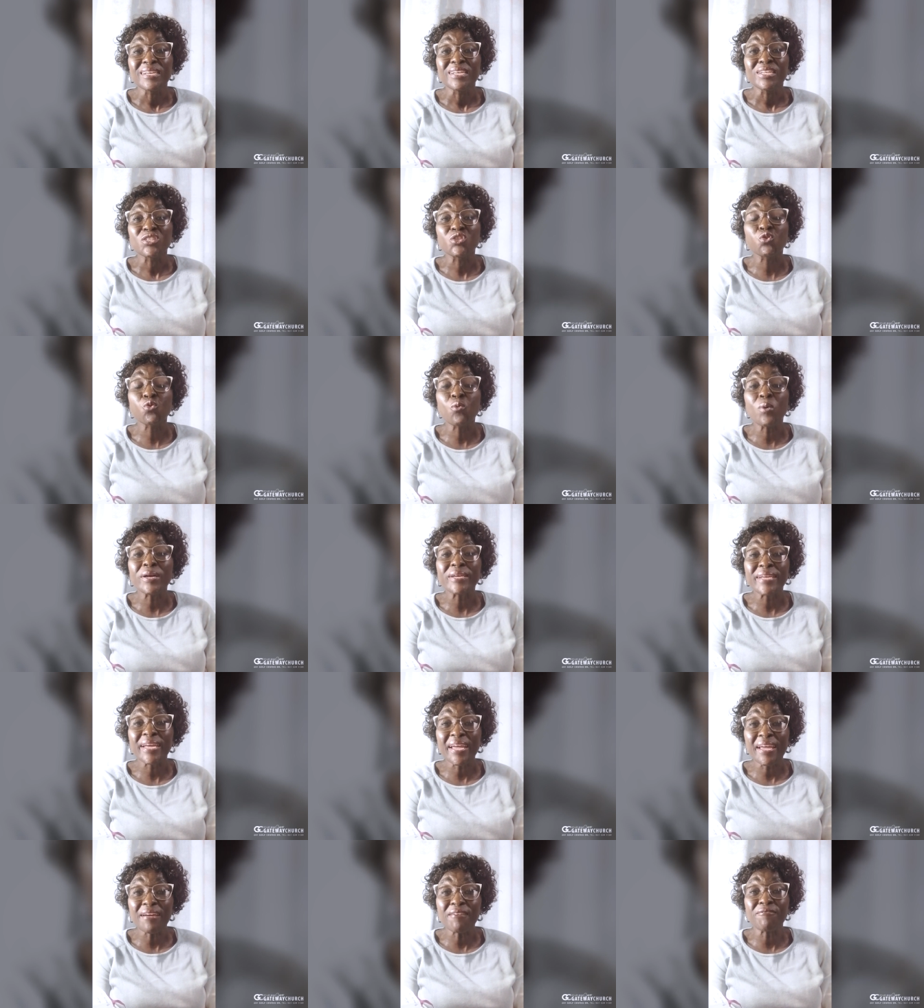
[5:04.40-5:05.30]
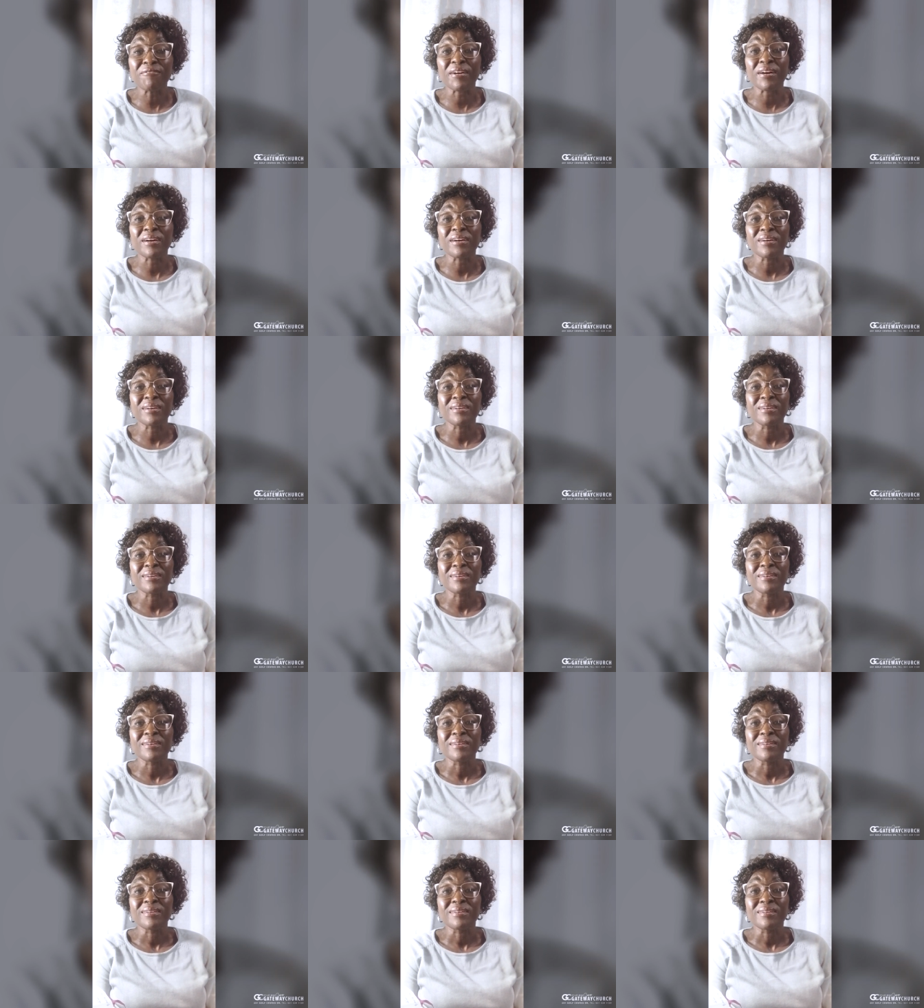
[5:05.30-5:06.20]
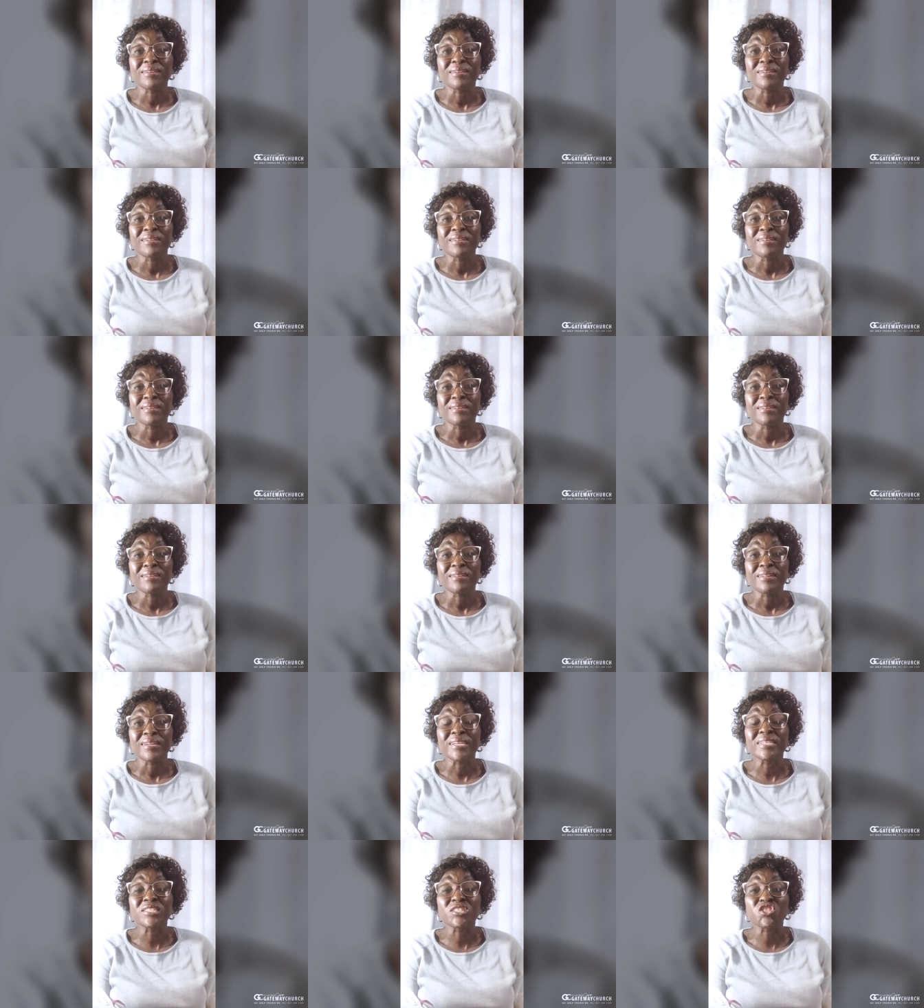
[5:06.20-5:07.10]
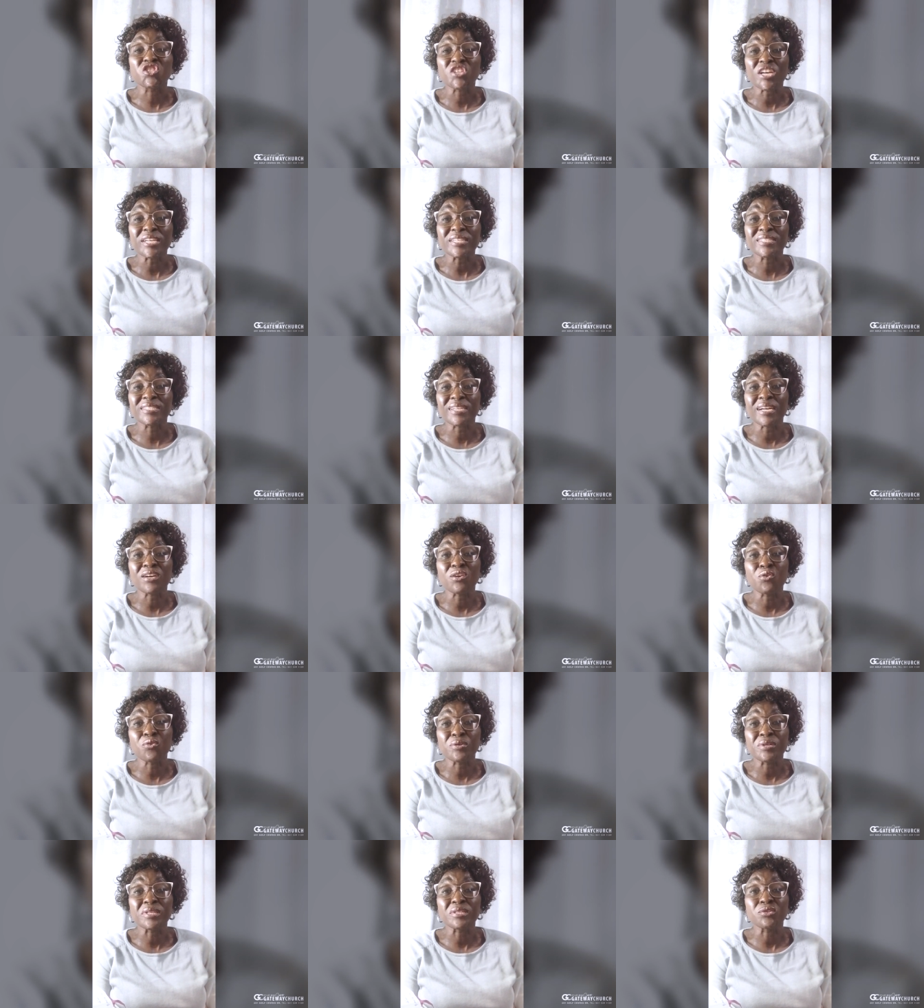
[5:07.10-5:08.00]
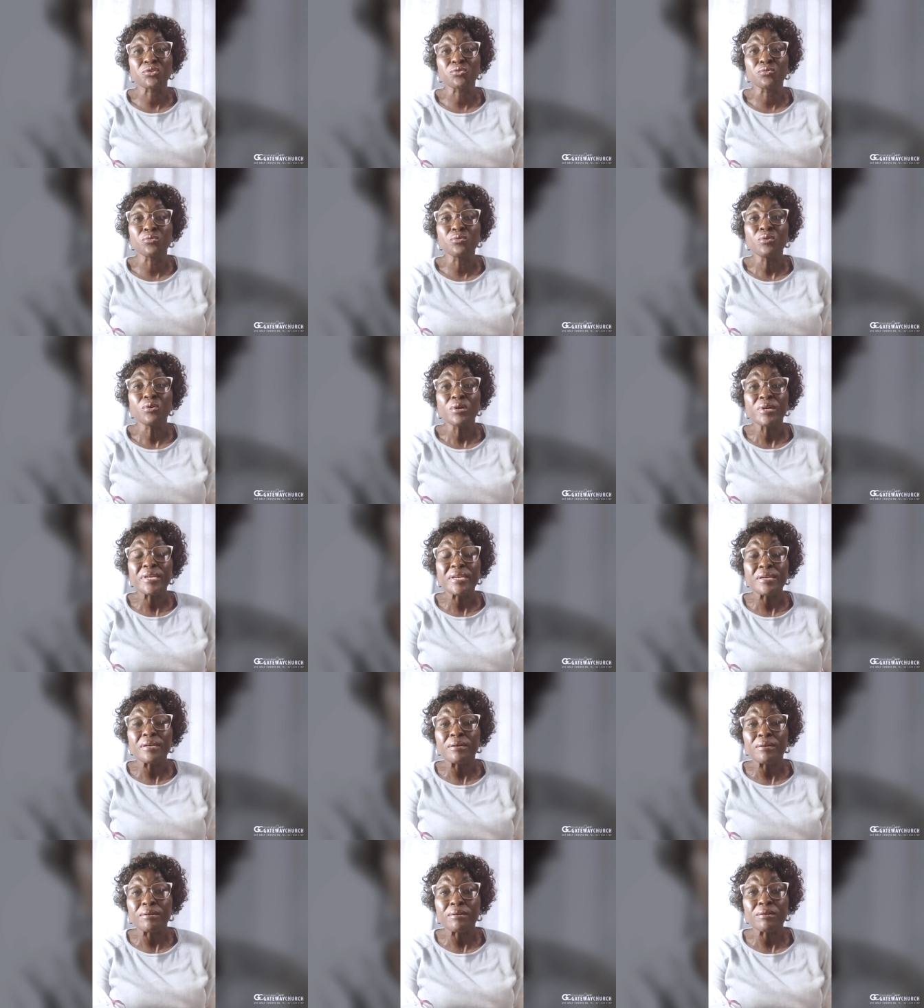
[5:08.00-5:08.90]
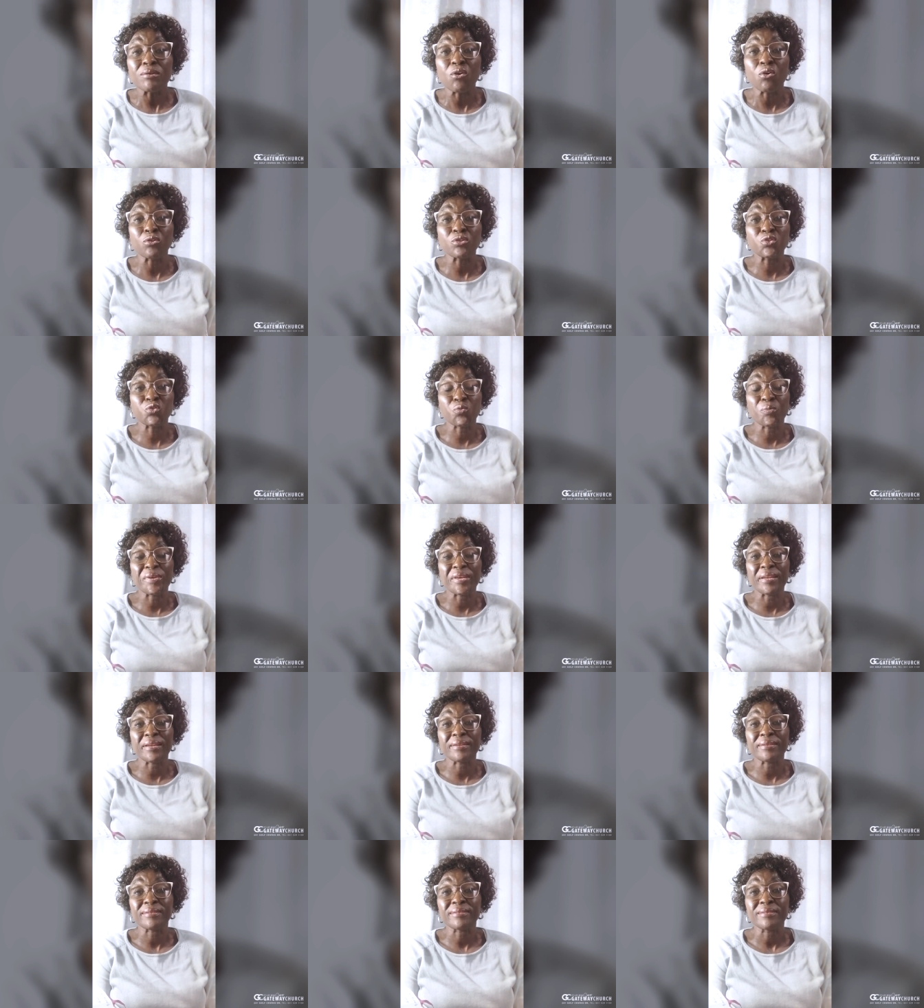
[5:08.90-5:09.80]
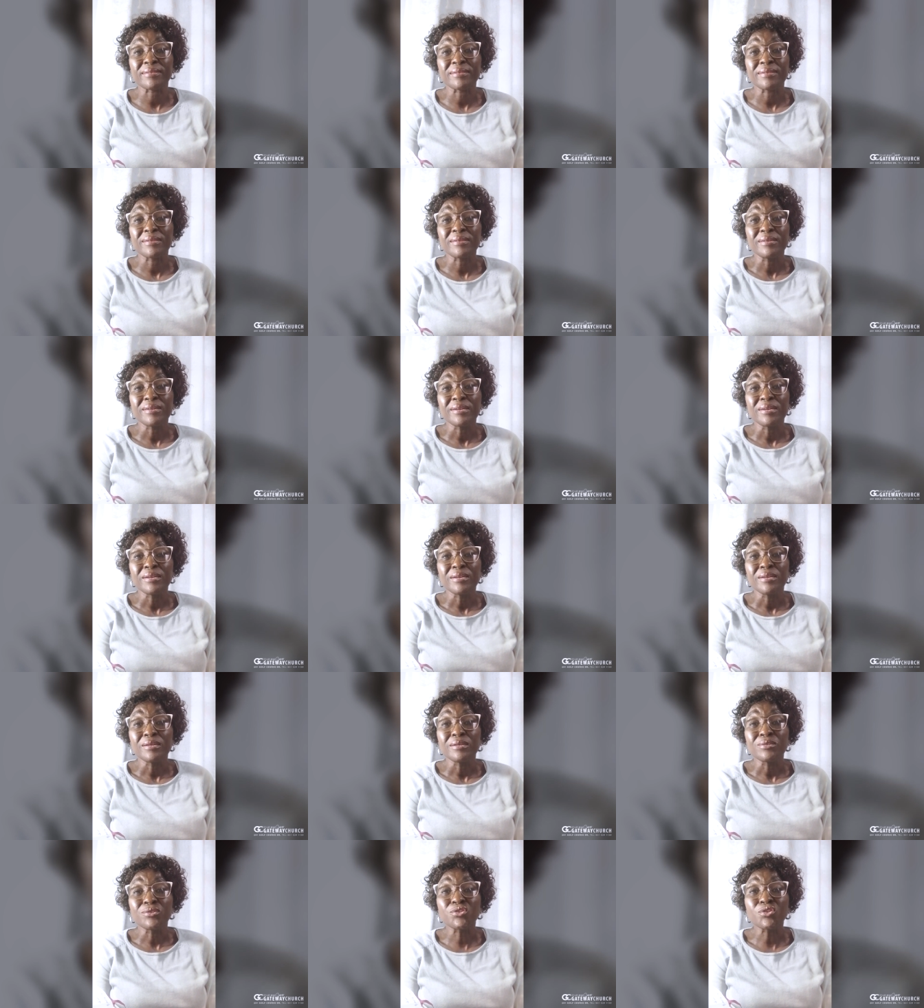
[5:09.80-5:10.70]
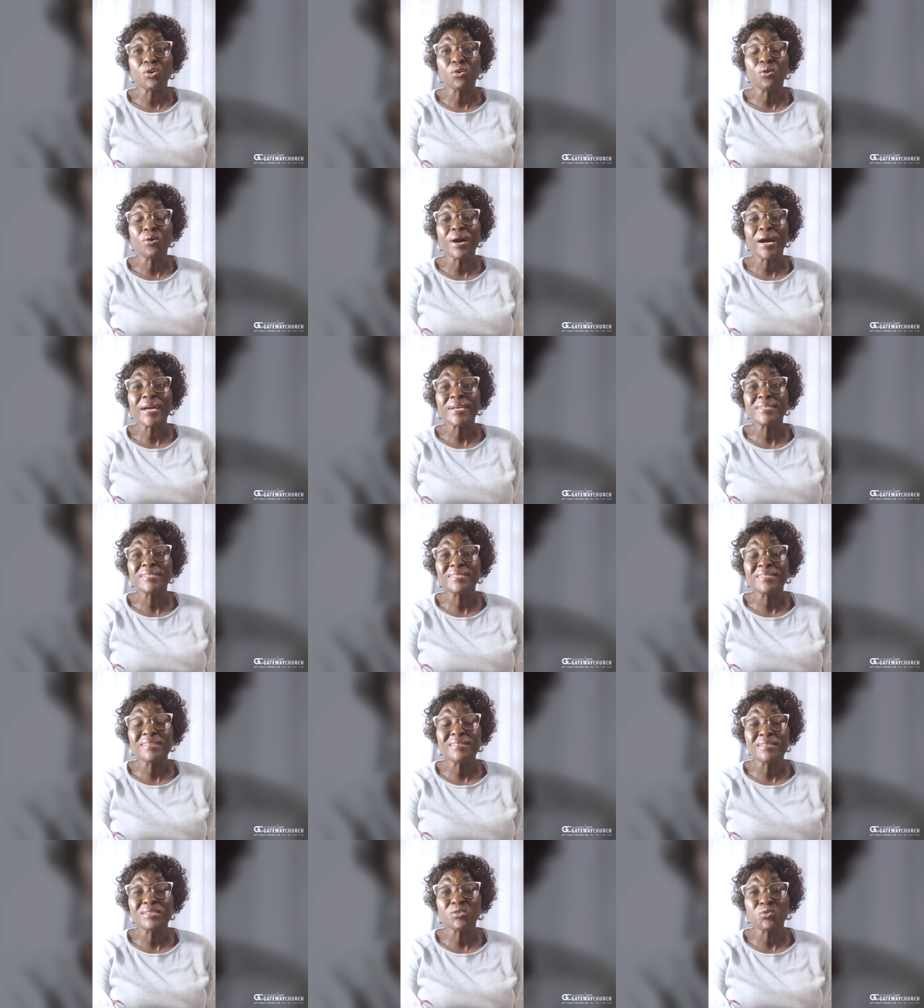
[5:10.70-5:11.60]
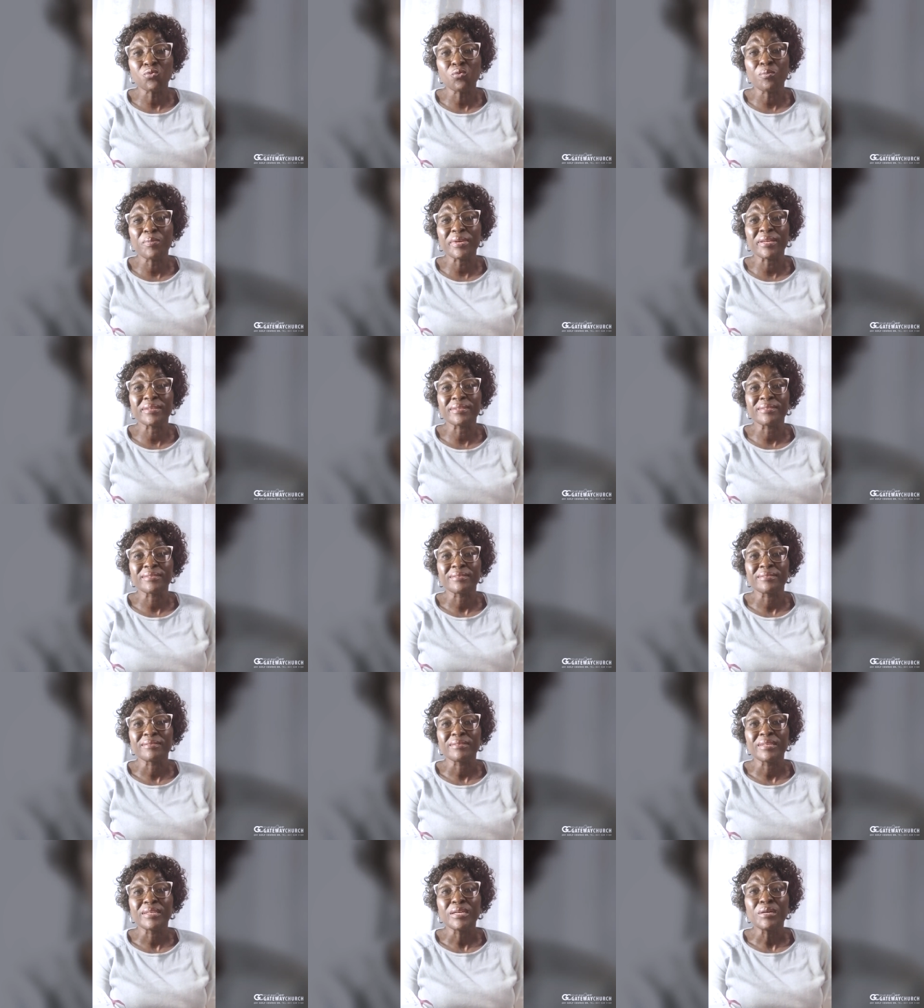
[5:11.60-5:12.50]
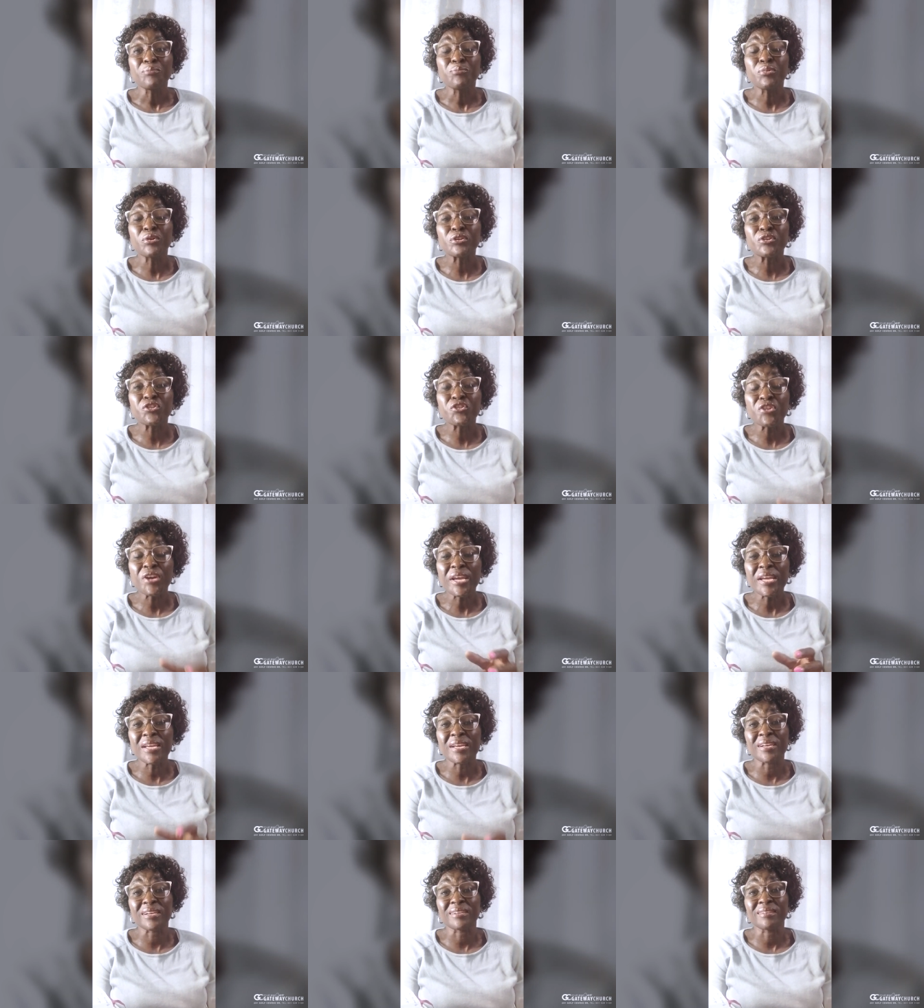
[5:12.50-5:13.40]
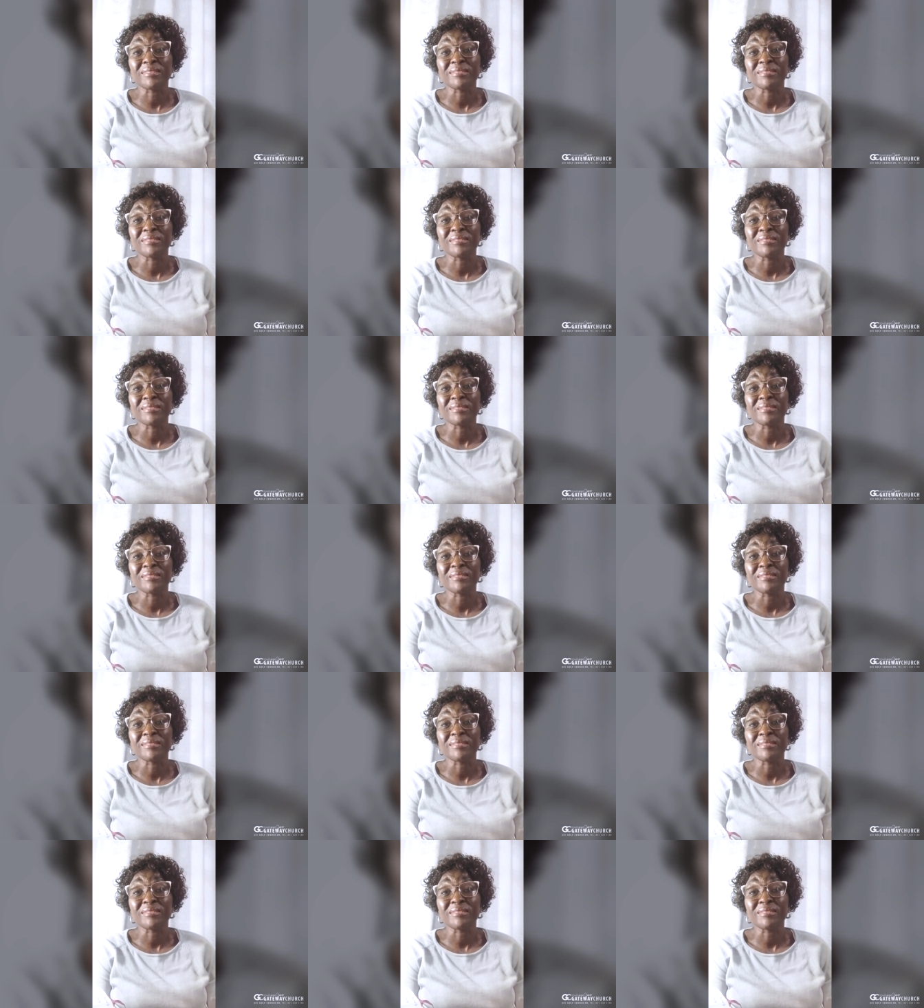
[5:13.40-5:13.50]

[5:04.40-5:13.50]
to whatever is just according to God's will. So I see this woman portraying